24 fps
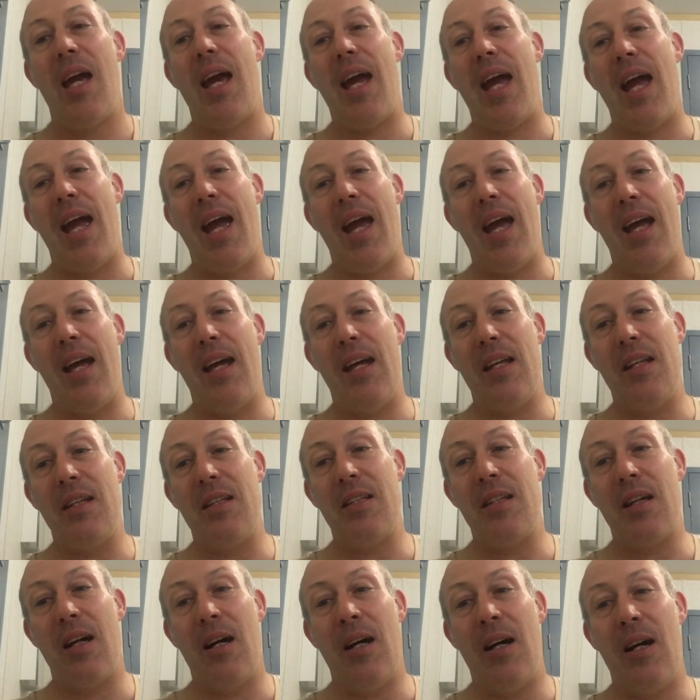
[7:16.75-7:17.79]

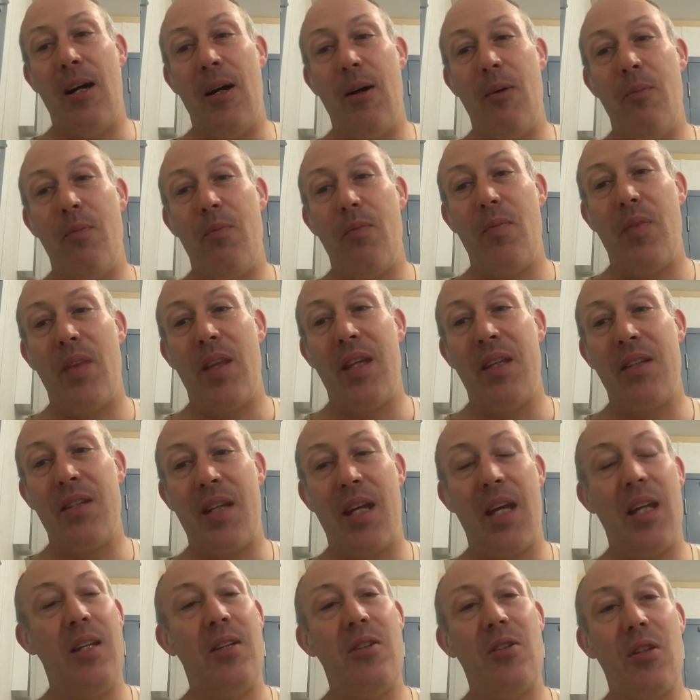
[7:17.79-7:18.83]
And um, it's
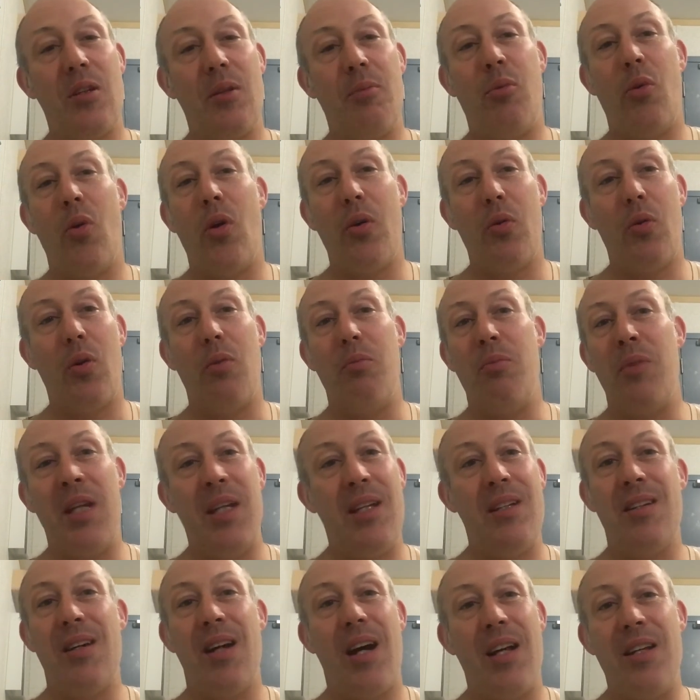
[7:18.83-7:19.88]
getting to the point where he
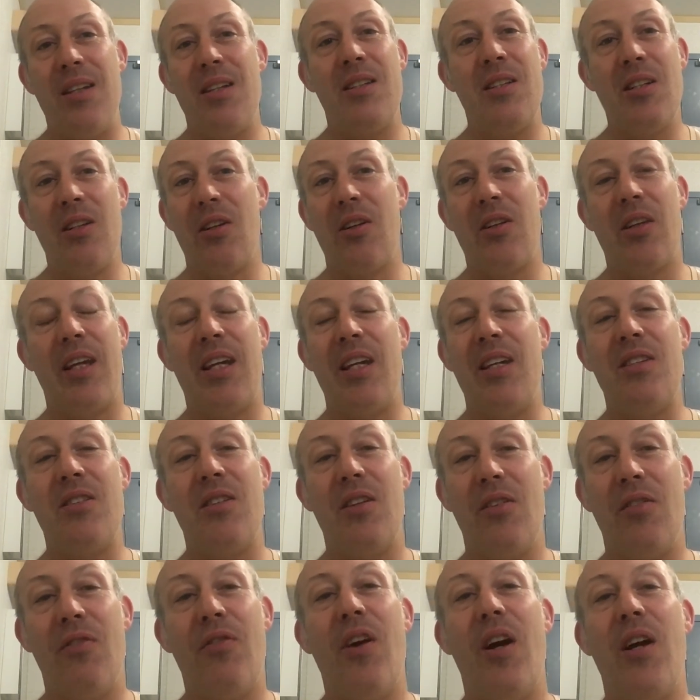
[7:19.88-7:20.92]
uh, doesn't look like he's
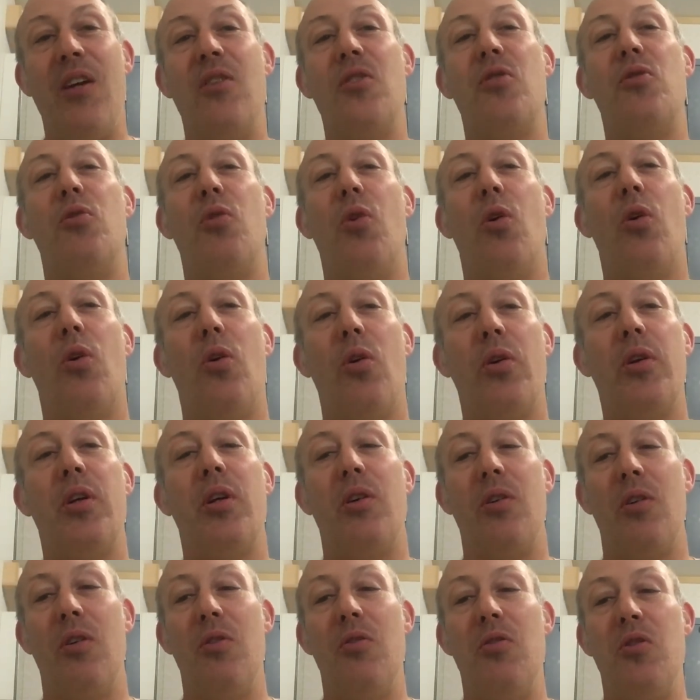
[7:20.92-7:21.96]
going to find his role here
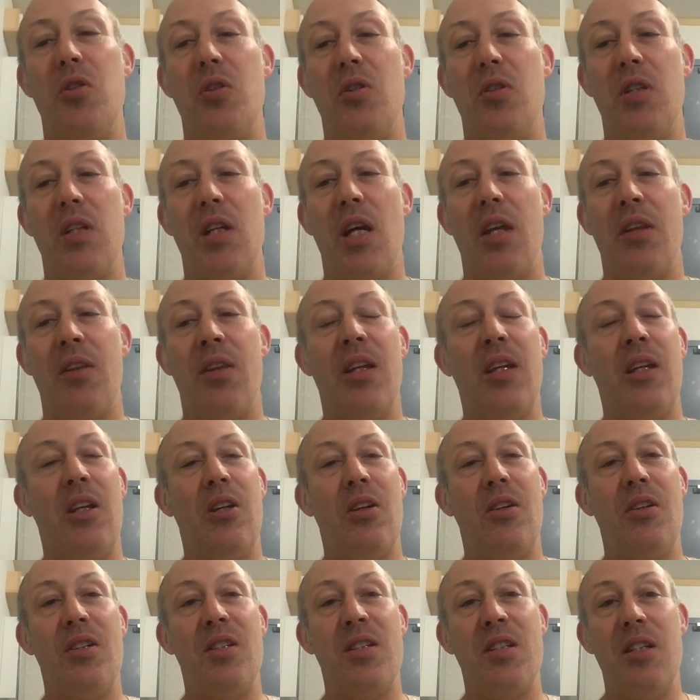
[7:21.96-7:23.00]
in New Jersey. I think you
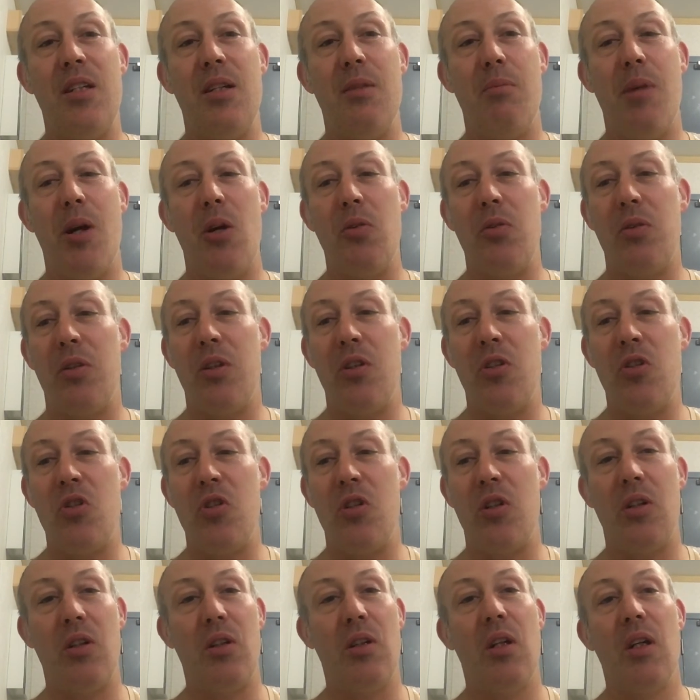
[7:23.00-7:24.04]
could see him out this
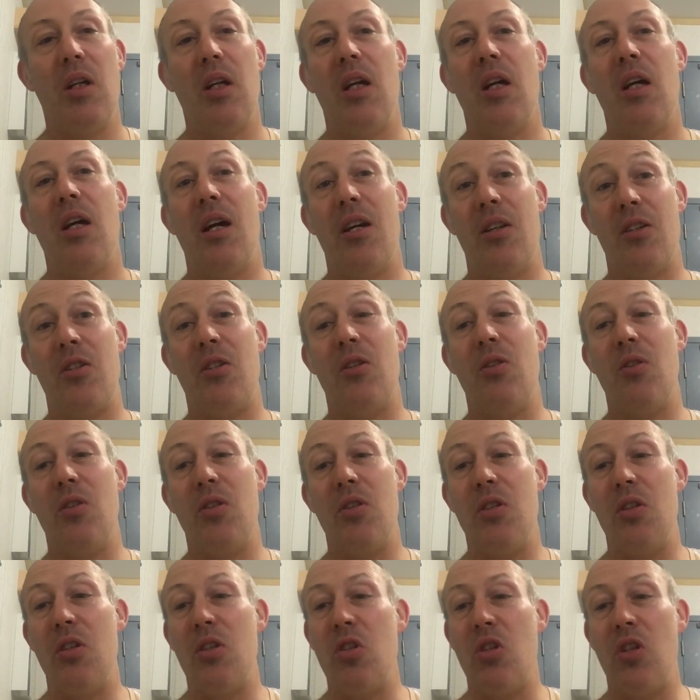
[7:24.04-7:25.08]
year, as soon as
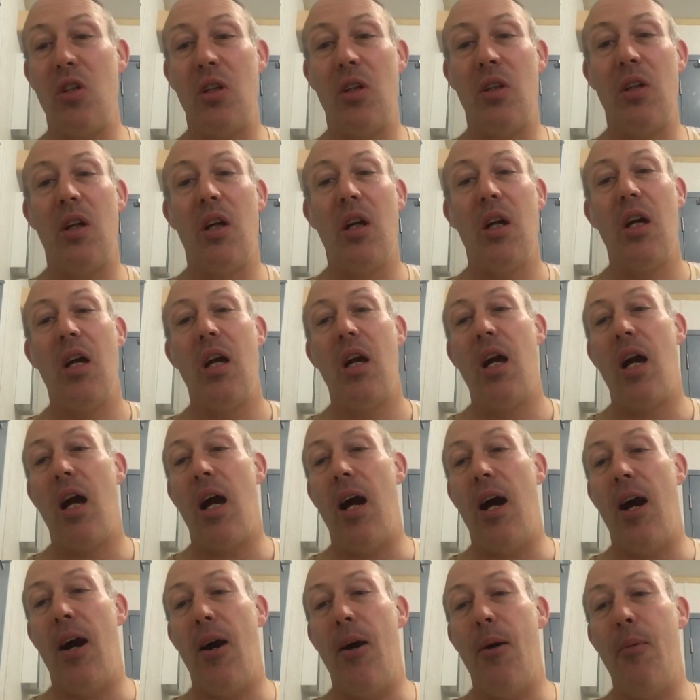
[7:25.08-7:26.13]
this year.
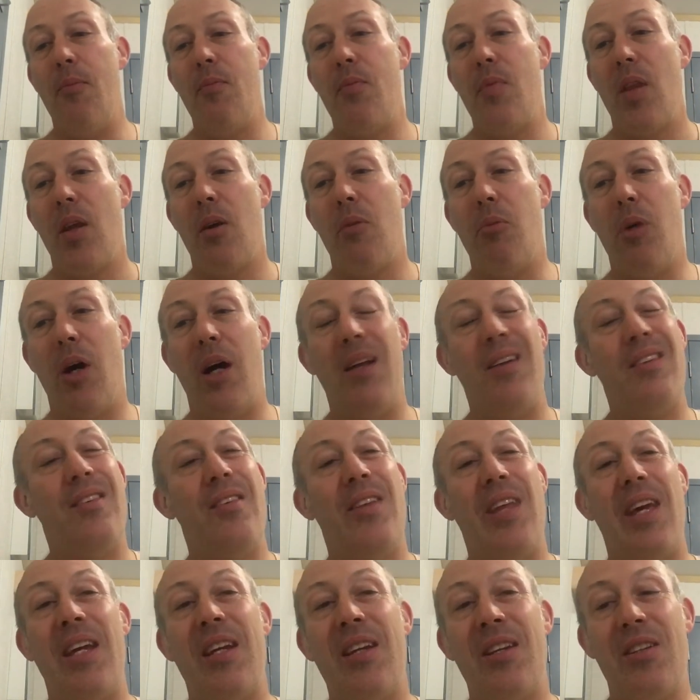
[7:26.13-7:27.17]
Um, but
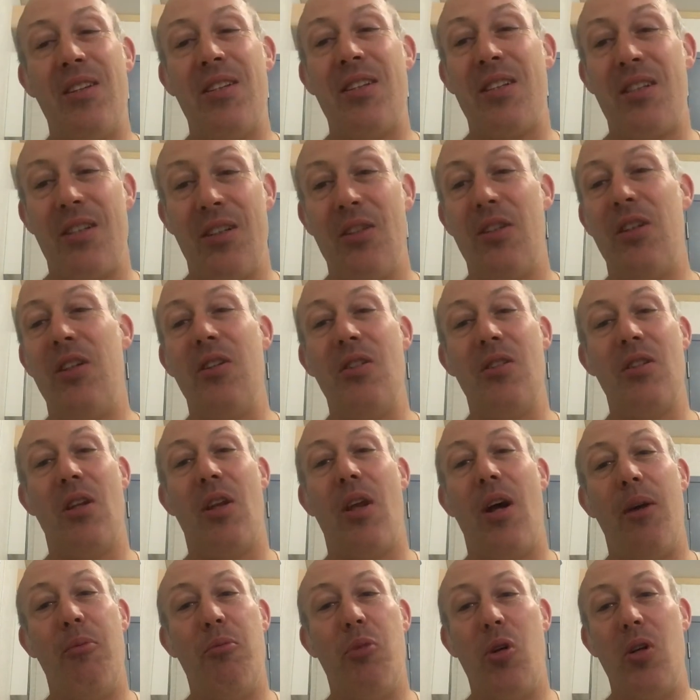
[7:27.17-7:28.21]
they could still use a
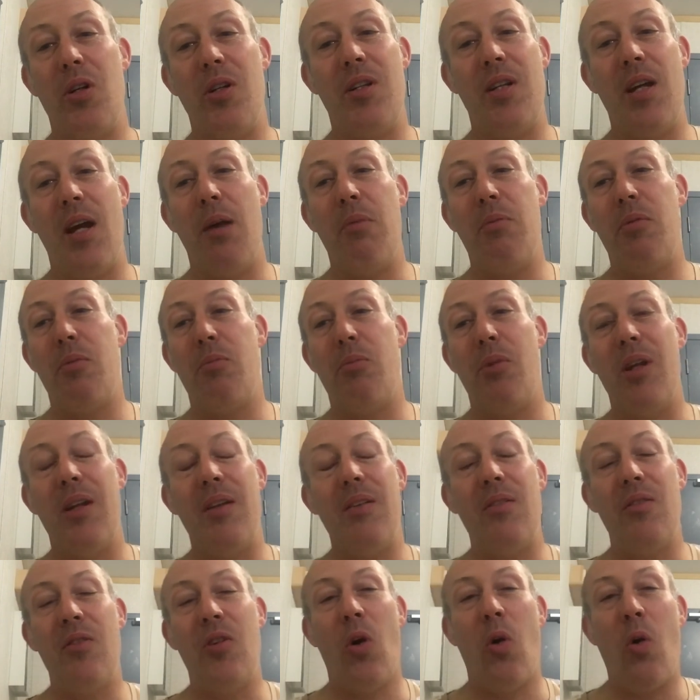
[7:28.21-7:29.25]
lot more depth. But
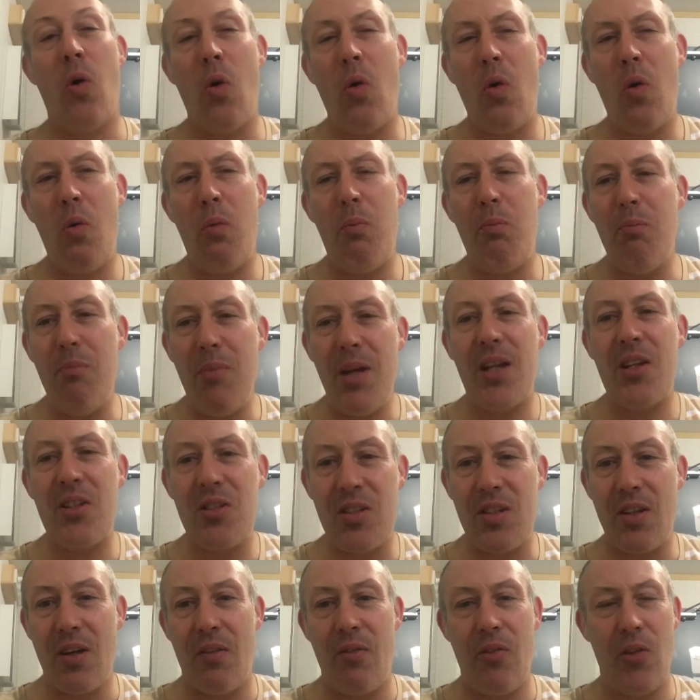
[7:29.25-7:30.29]
the whole
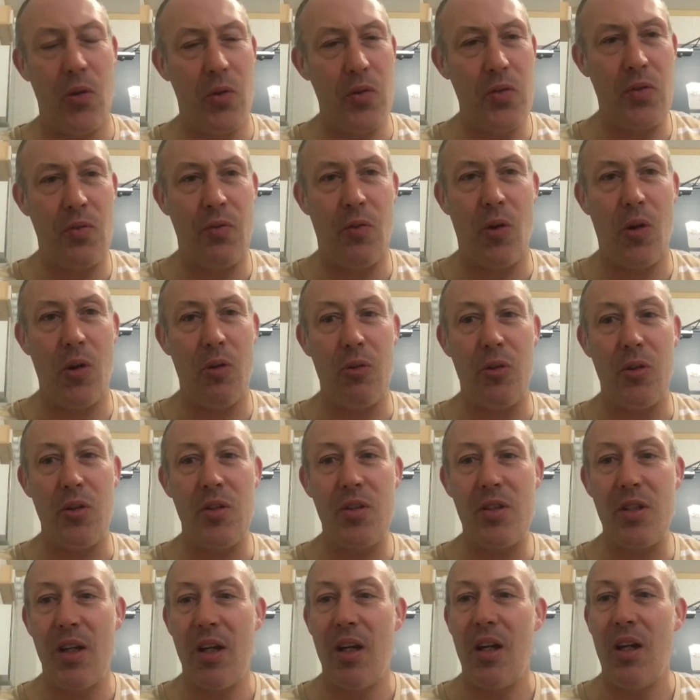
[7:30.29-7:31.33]
mix of those
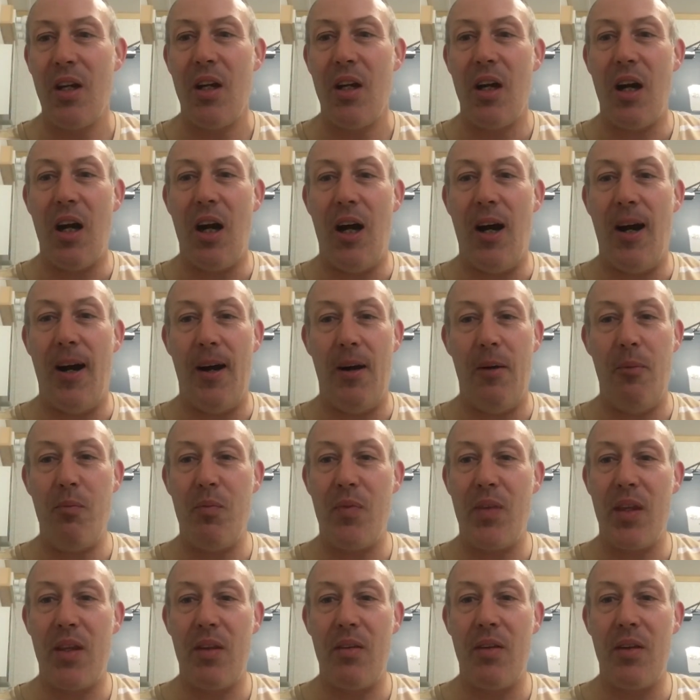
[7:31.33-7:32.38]
forwards,
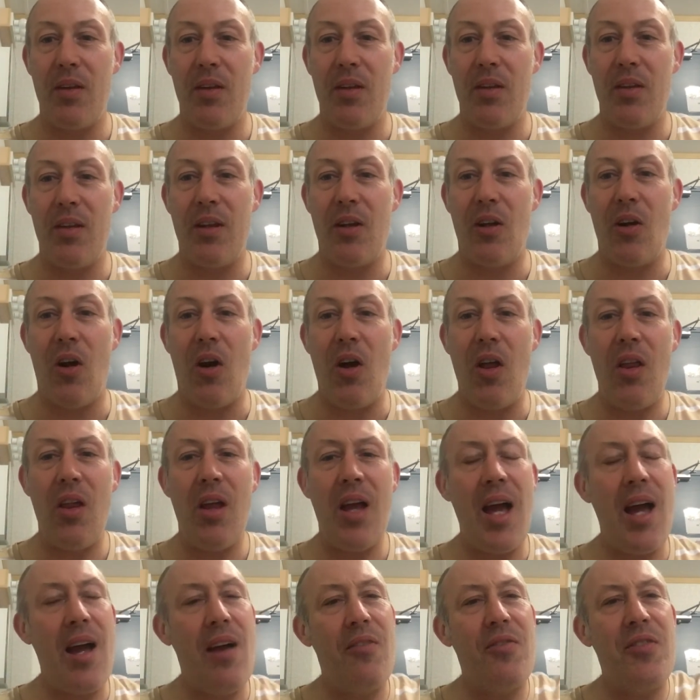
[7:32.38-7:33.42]
um, they all
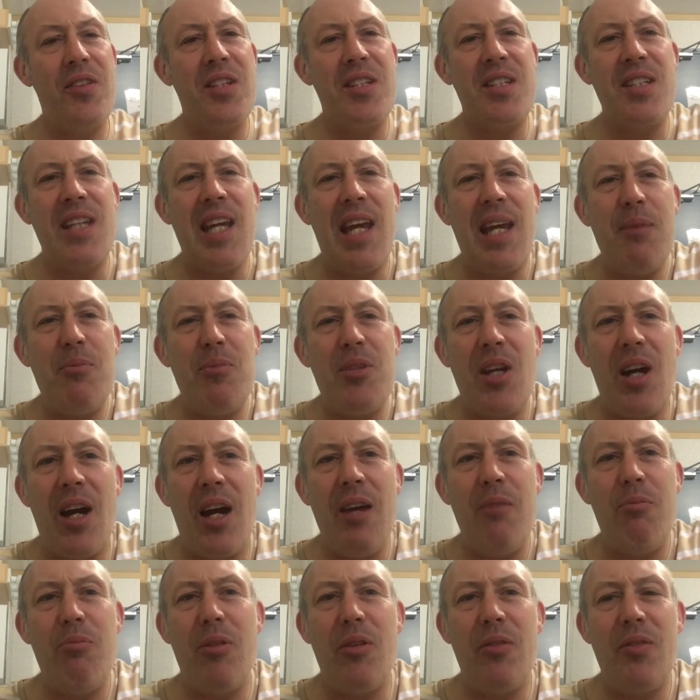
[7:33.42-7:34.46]
have the same
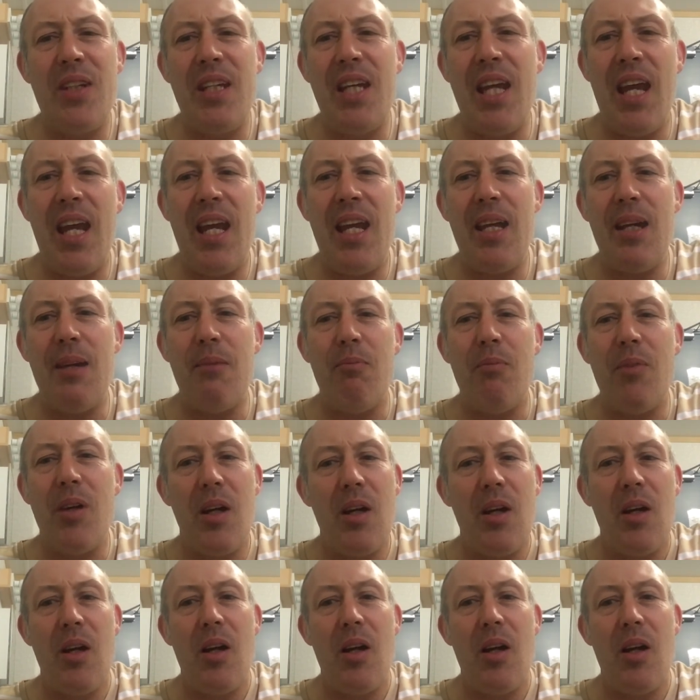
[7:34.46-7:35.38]
type of game.